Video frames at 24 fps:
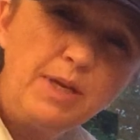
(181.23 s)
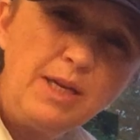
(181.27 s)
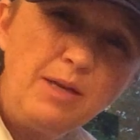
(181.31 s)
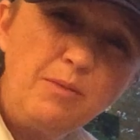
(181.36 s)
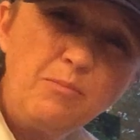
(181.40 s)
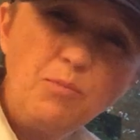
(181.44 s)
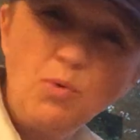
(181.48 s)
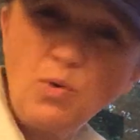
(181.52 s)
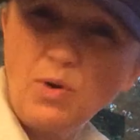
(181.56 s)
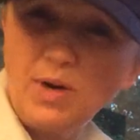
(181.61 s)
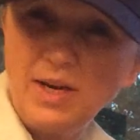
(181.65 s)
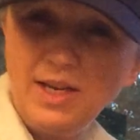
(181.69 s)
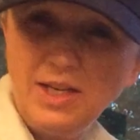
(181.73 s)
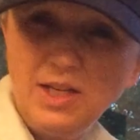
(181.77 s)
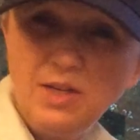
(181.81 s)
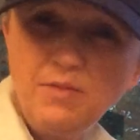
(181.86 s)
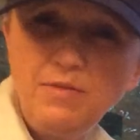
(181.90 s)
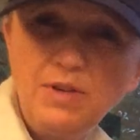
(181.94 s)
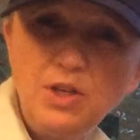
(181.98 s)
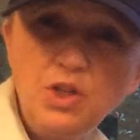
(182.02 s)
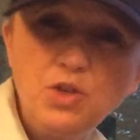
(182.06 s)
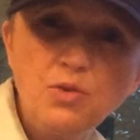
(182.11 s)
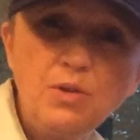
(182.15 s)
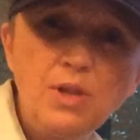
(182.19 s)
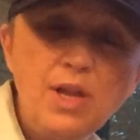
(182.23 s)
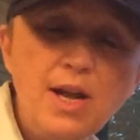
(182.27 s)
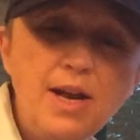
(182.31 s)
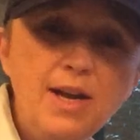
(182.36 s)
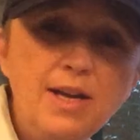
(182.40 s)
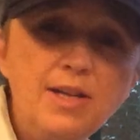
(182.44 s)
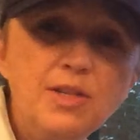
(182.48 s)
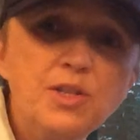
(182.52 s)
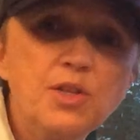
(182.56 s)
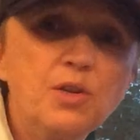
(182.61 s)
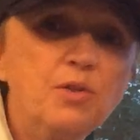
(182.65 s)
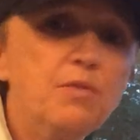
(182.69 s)
be more
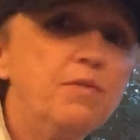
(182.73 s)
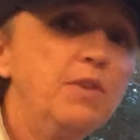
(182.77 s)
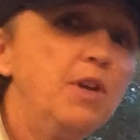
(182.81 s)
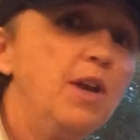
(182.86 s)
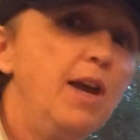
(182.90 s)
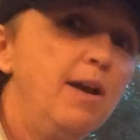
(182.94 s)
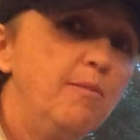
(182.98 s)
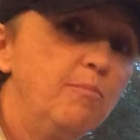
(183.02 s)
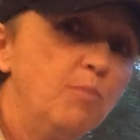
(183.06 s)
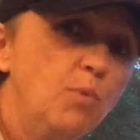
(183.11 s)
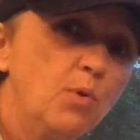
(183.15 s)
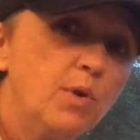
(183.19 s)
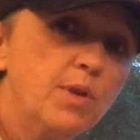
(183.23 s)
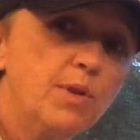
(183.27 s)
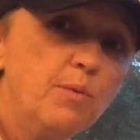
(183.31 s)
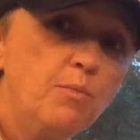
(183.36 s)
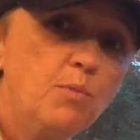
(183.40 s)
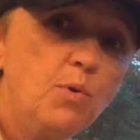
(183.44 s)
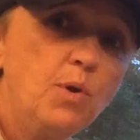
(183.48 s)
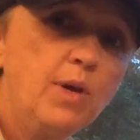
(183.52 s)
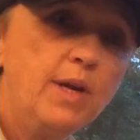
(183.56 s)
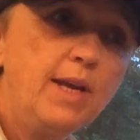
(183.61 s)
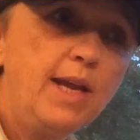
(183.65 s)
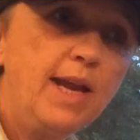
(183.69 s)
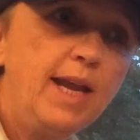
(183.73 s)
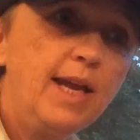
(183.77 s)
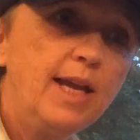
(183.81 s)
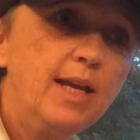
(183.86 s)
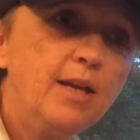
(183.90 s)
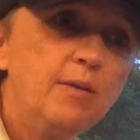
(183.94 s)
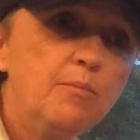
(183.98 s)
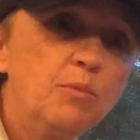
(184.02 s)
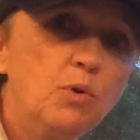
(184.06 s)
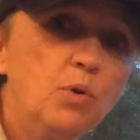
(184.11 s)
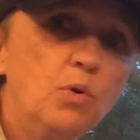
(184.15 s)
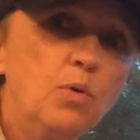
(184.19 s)
individualized. So if you have more than one
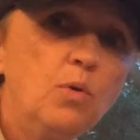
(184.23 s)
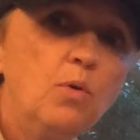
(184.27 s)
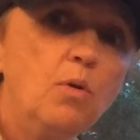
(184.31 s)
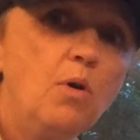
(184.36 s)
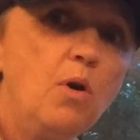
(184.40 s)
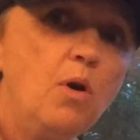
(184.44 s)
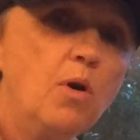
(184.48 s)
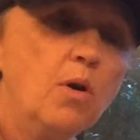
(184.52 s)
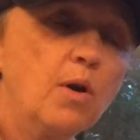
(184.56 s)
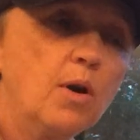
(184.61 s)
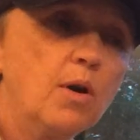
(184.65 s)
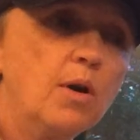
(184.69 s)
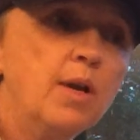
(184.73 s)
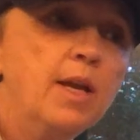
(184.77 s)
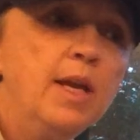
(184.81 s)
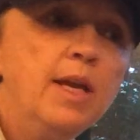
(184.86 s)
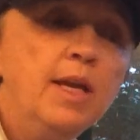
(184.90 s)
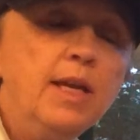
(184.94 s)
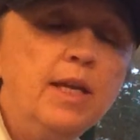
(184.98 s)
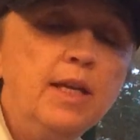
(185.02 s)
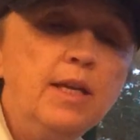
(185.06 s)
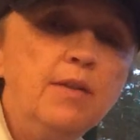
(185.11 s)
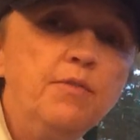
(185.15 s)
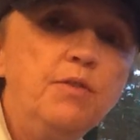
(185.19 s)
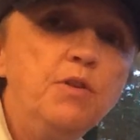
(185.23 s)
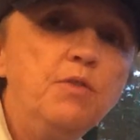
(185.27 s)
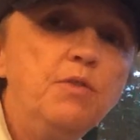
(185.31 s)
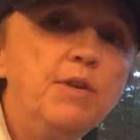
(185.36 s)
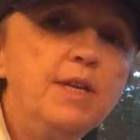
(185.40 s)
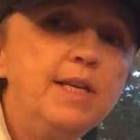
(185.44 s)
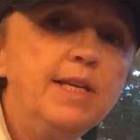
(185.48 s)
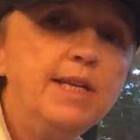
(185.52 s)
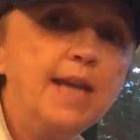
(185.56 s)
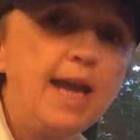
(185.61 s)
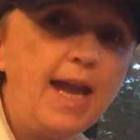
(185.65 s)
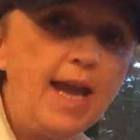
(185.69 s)
animal, or if you
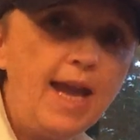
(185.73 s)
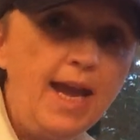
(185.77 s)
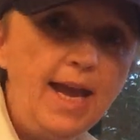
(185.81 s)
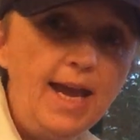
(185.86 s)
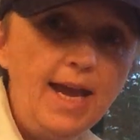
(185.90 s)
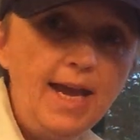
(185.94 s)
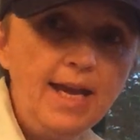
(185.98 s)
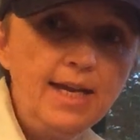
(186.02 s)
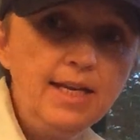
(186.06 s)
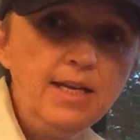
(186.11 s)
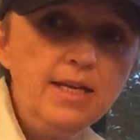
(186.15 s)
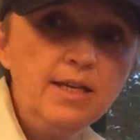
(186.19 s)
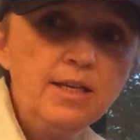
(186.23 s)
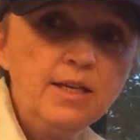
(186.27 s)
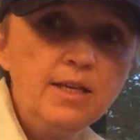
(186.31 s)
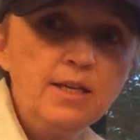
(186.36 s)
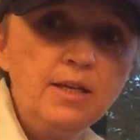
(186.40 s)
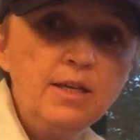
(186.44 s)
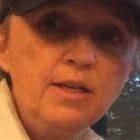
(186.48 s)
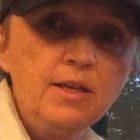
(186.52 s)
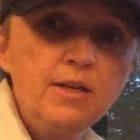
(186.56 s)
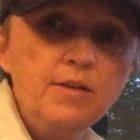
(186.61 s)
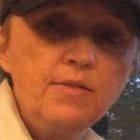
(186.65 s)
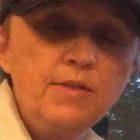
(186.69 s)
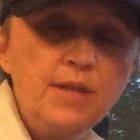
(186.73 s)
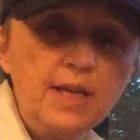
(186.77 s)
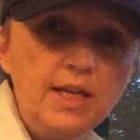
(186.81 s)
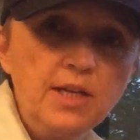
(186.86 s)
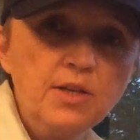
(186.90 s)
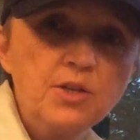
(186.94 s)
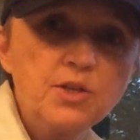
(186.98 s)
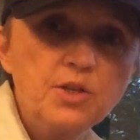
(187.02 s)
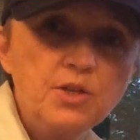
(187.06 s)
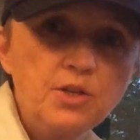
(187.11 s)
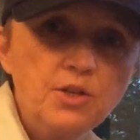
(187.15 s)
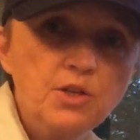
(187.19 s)
need to add
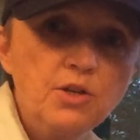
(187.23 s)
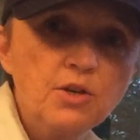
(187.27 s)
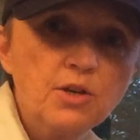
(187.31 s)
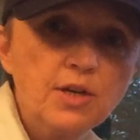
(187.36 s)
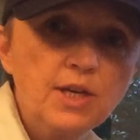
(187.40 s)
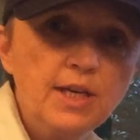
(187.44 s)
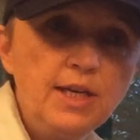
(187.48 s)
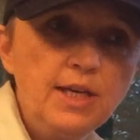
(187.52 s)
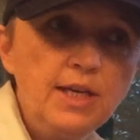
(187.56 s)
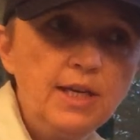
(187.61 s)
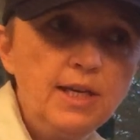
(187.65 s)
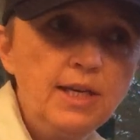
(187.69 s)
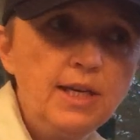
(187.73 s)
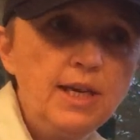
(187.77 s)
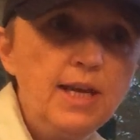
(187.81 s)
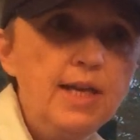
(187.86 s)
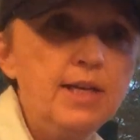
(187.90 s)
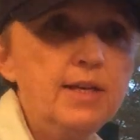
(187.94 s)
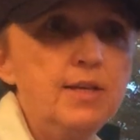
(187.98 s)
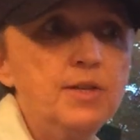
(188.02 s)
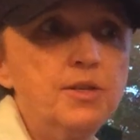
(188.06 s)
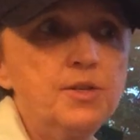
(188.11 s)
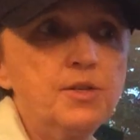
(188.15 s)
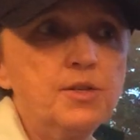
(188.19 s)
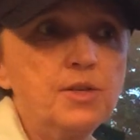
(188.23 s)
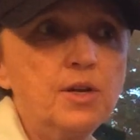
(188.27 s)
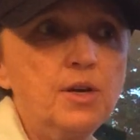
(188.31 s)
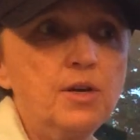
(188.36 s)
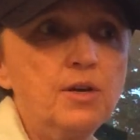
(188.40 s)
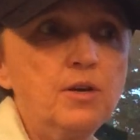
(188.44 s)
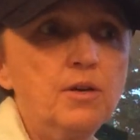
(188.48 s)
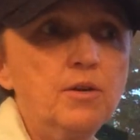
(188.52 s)
things to your kit, as